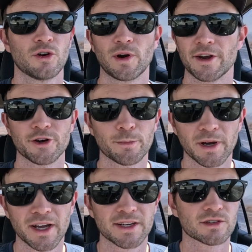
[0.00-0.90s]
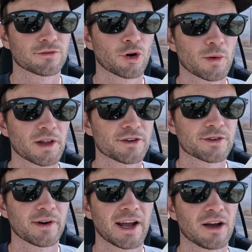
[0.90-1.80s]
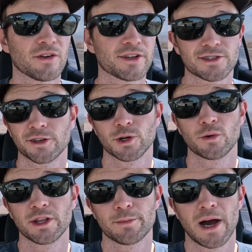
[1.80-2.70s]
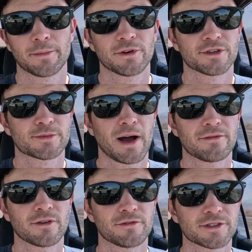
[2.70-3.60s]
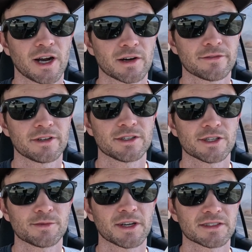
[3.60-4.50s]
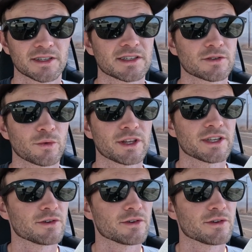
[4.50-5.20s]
ride dirt bikes or four-wheelers around. It's also a really popular spot for photography just because it is a really